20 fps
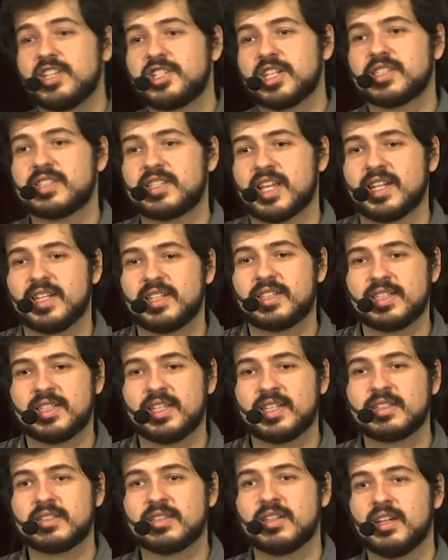just edited
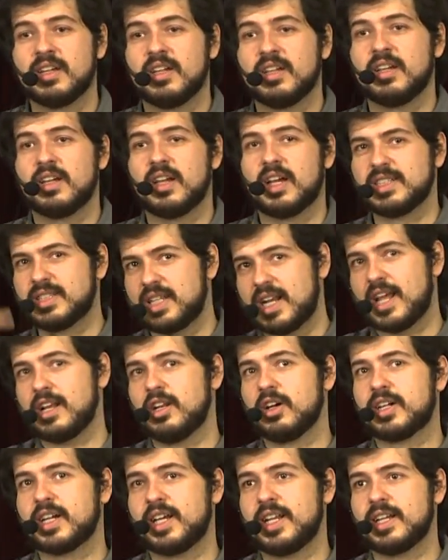it, and then I
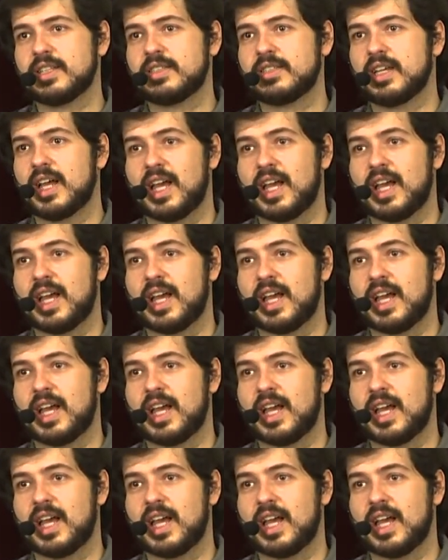look at it,